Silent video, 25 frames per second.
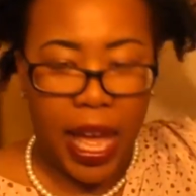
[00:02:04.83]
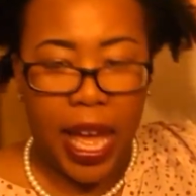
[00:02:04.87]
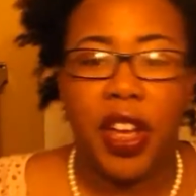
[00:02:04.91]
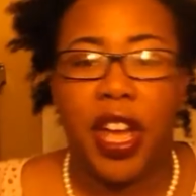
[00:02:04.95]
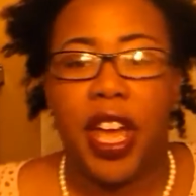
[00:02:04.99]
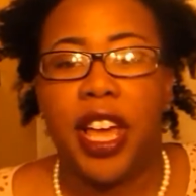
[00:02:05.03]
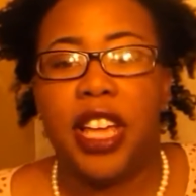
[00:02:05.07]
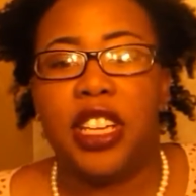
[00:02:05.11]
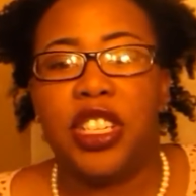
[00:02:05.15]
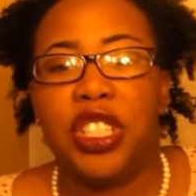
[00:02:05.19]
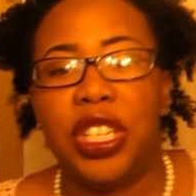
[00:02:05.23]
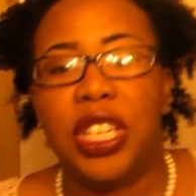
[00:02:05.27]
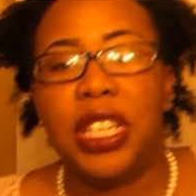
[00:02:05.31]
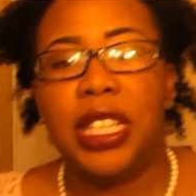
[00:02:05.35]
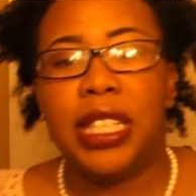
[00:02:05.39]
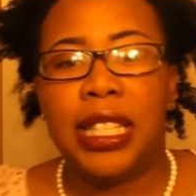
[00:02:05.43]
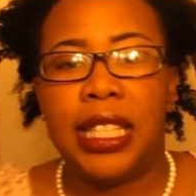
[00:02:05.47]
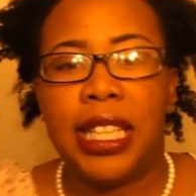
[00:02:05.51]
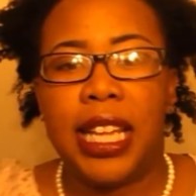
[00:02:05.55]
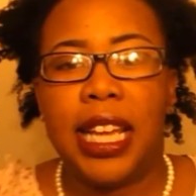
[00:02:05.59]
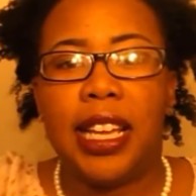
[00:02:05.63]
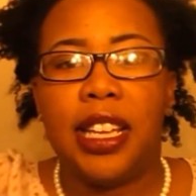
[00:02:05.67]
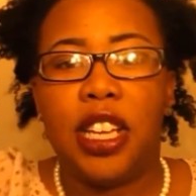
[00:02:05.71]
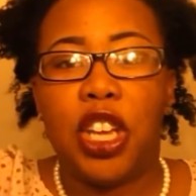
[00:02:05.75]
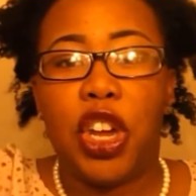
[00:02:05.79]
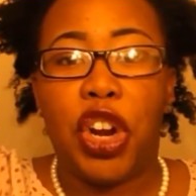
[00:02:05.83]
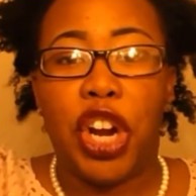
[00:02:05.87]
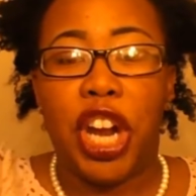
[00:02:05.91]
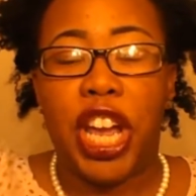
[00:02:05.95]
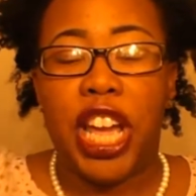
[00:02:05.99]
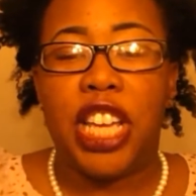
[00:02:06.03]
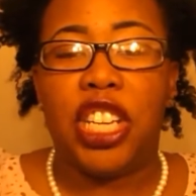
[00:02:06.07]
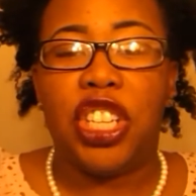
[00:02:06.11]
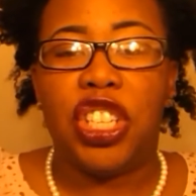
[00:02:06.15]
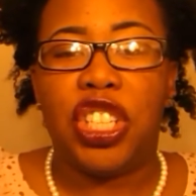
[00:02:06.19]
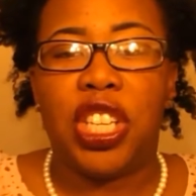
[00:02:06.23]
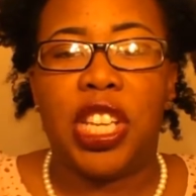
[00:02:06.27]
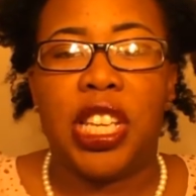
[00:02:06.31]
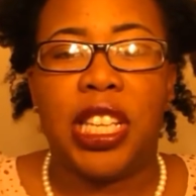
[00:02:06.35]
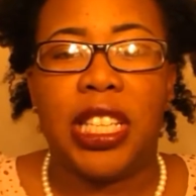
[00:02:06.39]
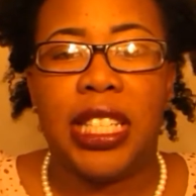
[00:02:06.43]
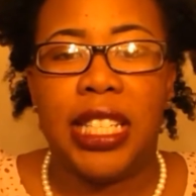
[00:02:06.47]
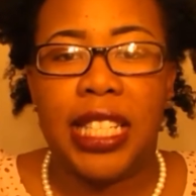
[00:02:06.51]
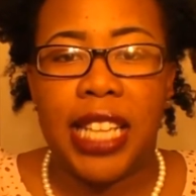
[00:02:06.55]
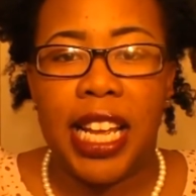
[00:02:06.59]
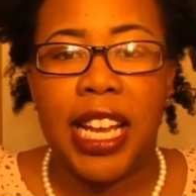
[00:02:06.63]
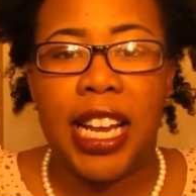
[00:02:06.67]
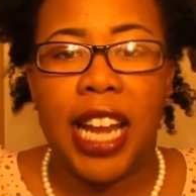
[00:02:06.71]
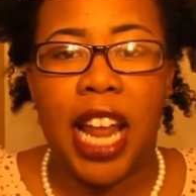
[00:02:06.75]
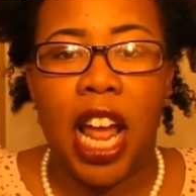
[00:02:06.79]
Your edges can stay your edges can
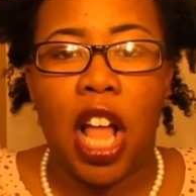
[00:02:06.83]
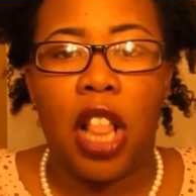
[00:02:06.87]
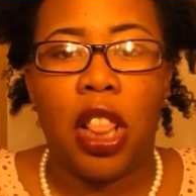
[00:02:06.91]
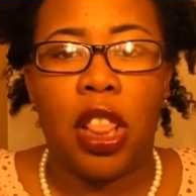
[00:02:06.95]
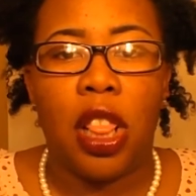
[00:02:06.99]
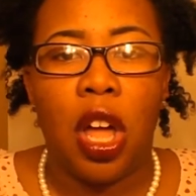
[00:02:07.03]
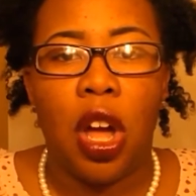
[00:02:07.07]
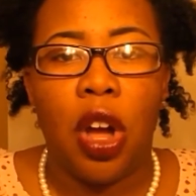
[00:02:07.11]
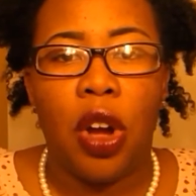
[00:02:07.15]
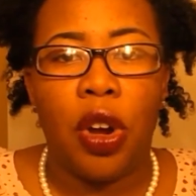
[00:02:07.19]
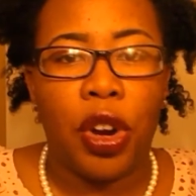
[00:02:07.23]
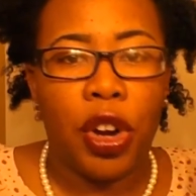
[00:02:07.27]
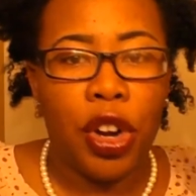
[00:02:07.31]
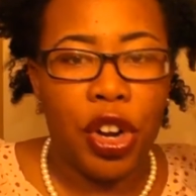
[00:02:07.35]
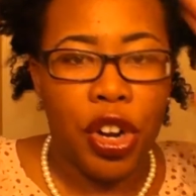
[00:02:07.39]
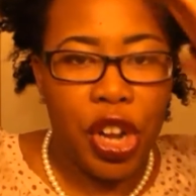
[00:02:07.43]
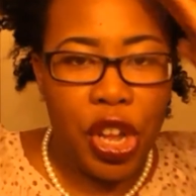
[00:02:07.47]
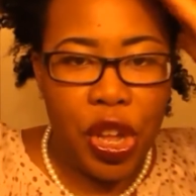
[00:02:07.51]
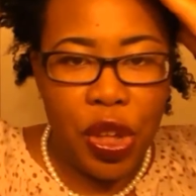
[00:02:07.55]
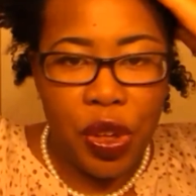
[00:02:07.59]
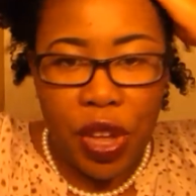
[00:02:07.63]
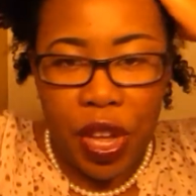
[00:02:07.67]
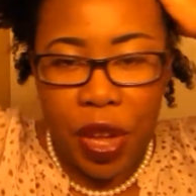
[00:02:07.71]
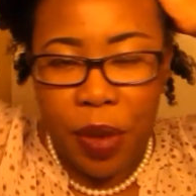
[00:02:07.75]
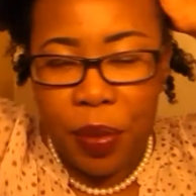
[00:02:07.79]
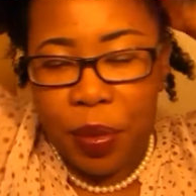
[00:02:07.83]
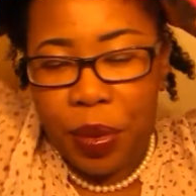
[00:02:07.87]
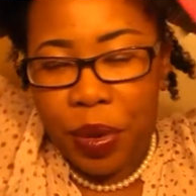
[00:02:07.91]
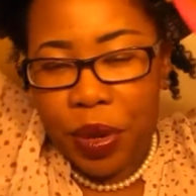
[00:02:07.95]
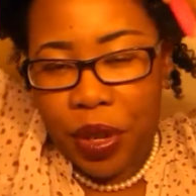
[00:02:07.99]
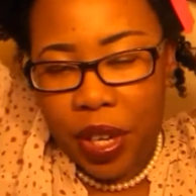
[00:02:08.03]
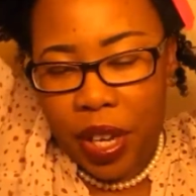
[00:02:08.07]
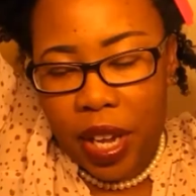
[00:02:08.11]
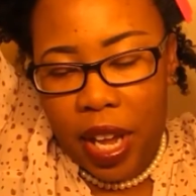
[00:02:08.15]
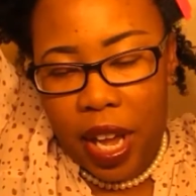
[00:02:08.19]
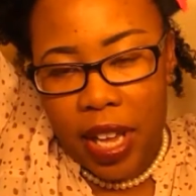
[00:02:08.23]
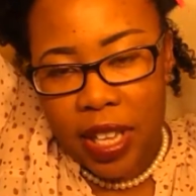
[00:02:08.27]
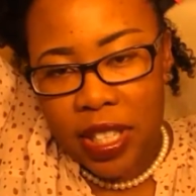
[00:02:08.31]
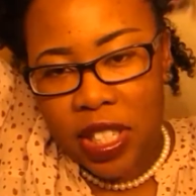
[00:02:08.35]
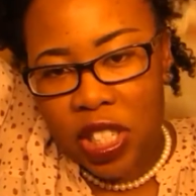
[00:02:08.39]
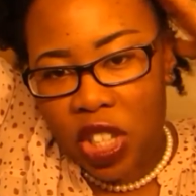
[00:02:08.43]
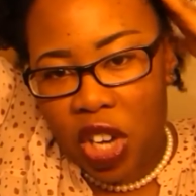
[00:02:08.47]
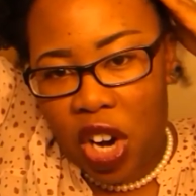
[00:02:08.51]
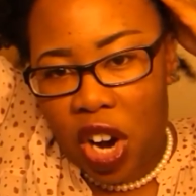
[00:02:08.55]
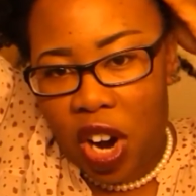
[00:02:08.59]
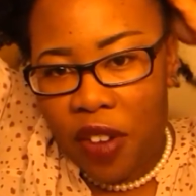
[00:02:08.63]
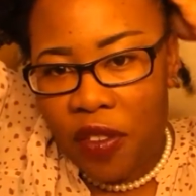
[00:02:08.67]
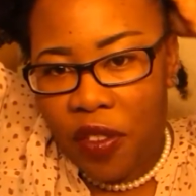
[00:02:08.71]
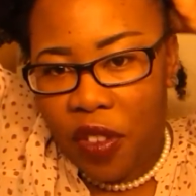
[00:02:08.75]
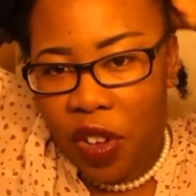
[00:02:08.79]
stay down longer. You can put a
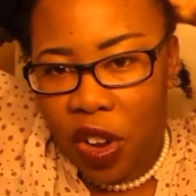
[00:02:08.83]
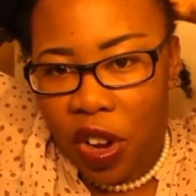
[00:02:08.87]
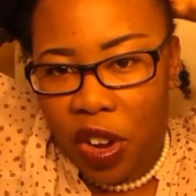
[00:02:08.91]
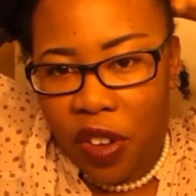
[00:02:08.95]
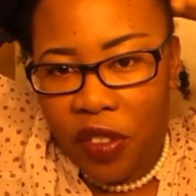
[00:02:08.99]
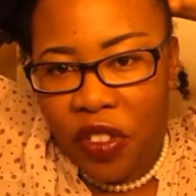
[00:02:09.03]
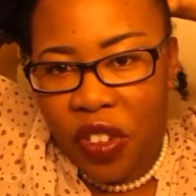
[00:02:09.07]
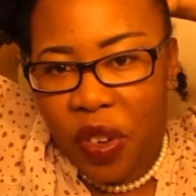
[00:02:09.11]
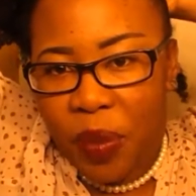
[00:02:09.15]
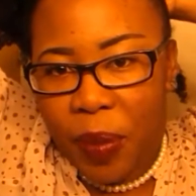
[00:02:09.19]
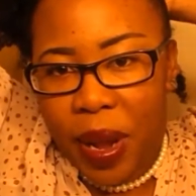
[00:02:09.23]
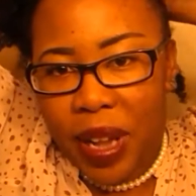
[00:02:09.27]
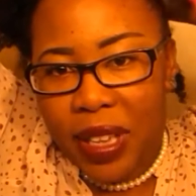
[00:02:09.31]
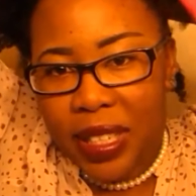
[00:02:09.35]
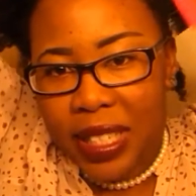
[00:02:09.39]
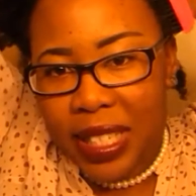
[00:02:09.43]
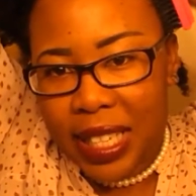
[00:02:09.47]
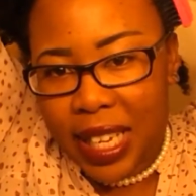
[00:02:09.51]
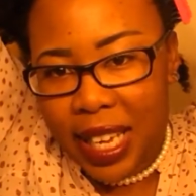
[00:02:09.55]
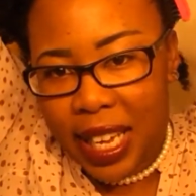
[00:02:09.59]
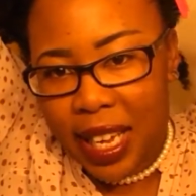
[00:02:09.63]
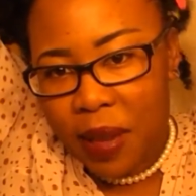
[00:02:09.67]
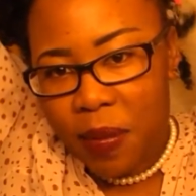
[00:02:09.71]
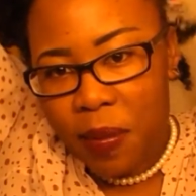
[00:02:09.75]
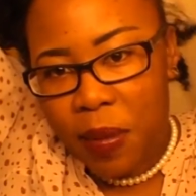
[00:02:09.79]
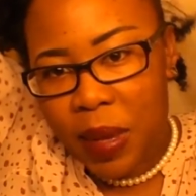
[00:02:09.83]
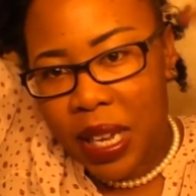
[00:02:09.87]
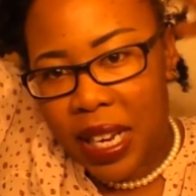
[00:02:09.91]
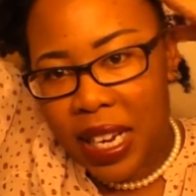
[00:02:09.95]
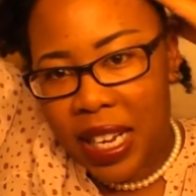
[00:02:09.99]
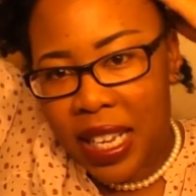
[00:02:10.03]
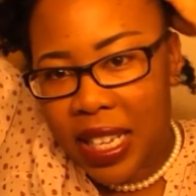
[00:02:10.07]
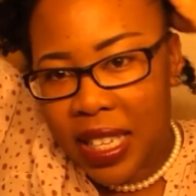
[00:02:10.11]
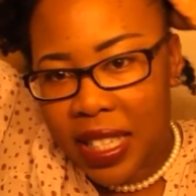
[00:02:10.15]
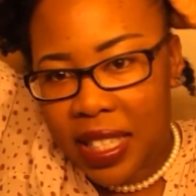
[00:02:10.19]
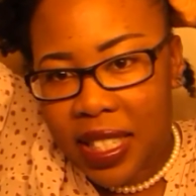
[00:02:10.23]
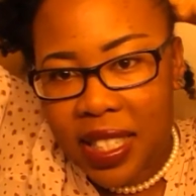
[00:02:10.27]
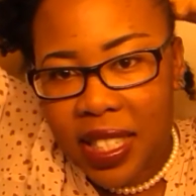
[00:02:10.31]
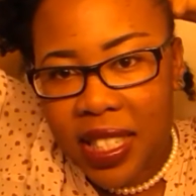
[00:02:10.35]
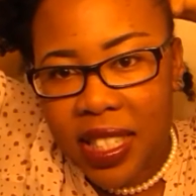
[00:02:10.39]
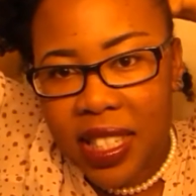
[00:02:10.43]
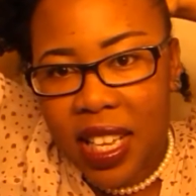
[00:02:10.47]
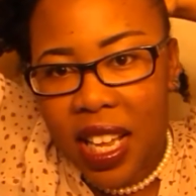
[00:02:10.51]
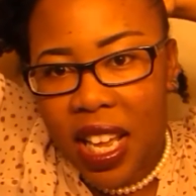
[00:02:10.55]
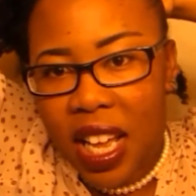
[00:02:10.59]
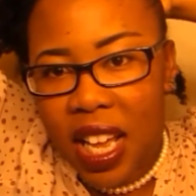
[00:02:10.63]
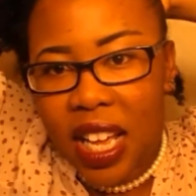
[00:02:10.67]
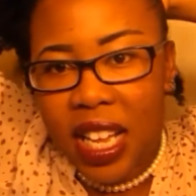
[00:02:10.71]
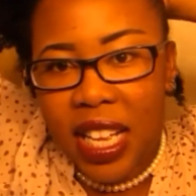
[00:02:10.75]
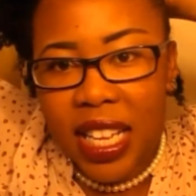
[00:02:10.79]
scarf on for about 10 minutes,
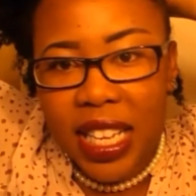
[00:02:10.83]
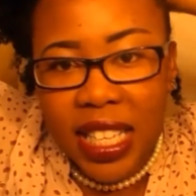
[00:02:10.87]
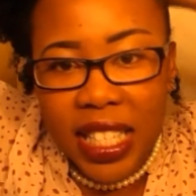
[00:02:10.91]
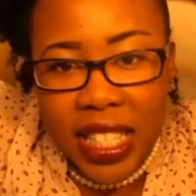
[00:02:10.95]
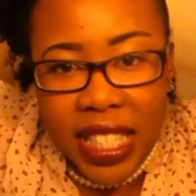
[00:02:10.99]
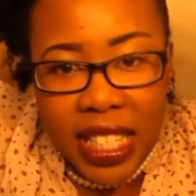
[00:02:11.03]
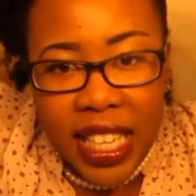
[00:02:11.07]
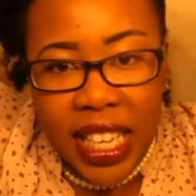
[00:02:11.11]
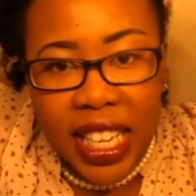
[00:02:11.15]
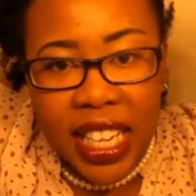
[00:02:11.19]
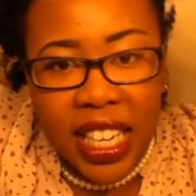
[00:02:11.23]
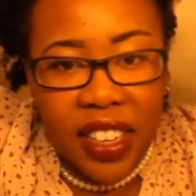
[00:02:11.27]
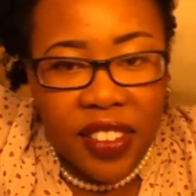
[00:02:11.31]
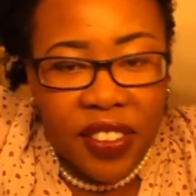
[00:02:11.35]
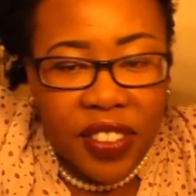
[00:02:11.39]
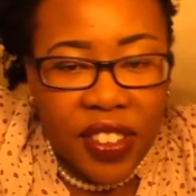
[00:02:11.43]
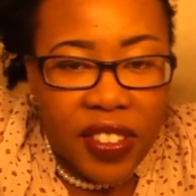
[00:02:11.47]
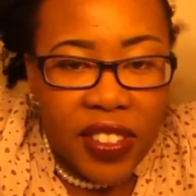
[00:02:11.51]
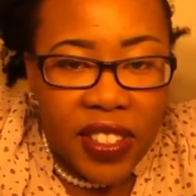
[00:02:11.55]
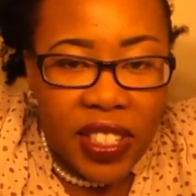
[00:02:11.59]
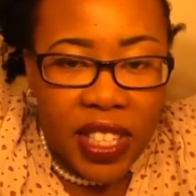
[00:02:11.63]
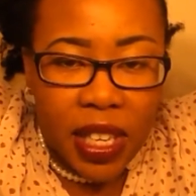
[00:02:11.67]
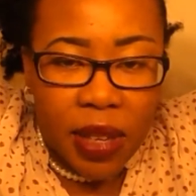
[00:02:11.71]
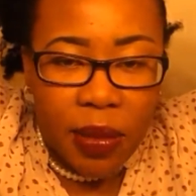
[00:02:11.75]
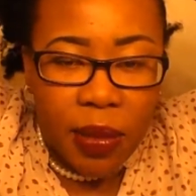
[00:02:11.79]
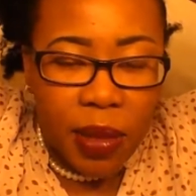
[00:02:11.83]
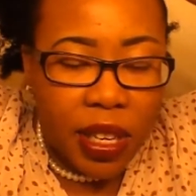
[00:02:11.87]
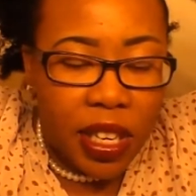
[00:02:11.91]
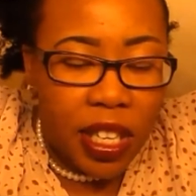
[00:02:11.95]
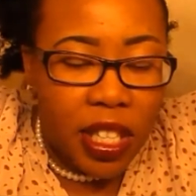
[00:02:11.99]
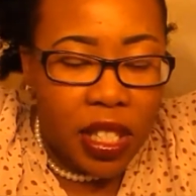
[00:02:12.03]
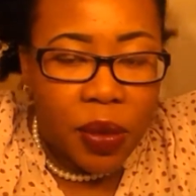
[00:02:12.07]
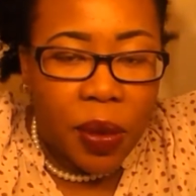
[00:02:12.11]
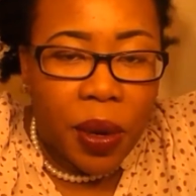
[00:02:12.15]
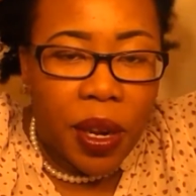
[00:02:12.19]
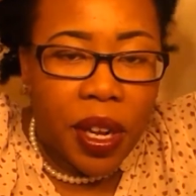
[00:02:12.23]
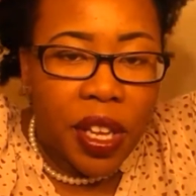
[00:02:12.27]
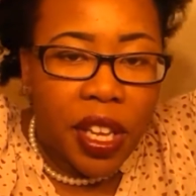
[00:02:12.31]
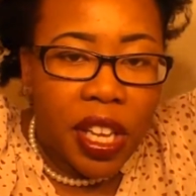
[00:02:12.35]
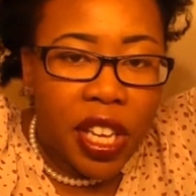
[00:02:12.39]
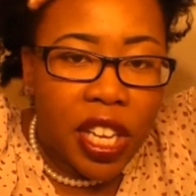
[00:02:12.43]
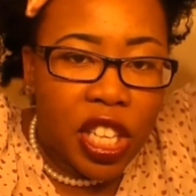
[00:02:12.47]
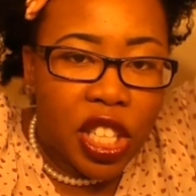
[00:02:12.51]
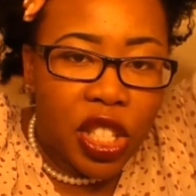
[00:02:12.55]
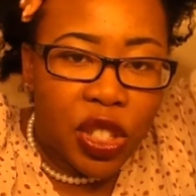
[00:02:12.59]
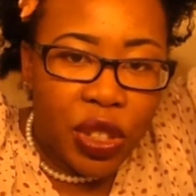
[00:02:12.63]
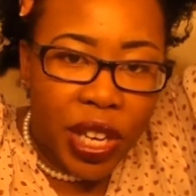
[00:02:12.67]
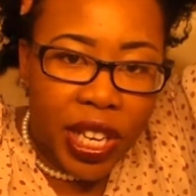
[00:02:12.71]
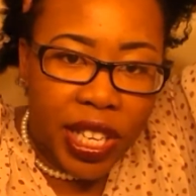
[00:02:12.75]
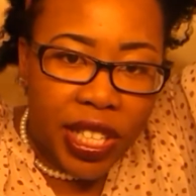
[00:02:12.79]
10 to 15 minutes while you
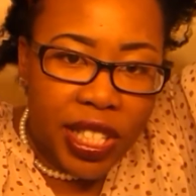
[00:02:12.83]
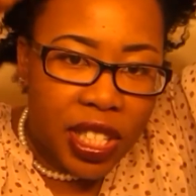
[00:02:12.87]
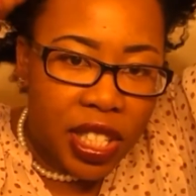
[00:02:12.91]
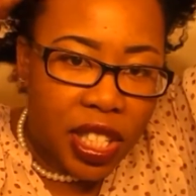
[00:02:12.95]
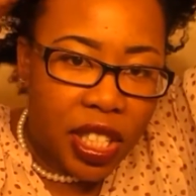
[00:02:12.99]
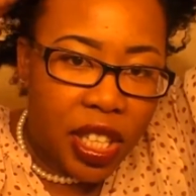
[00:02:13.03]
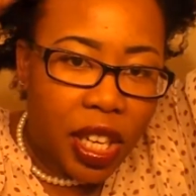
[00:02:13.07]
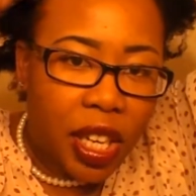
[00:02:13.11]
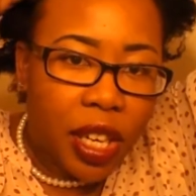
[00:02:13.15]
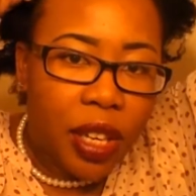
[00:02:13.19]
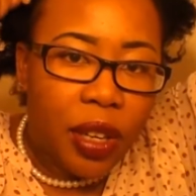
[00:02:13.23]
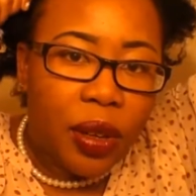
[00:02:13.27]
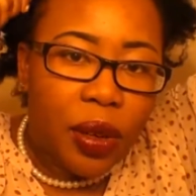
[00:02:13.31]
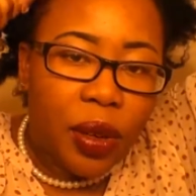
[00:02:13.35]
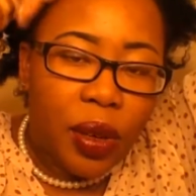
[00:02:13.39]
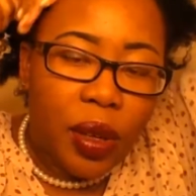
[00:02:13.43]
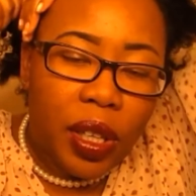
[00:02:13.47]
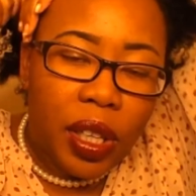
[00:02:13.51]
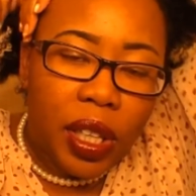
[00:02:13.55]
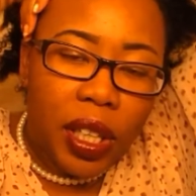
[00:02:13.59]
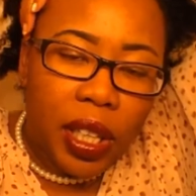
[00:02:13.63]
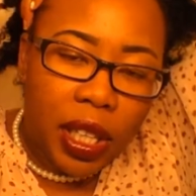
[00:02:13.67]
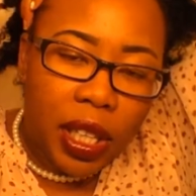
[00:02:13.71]
get dressed to go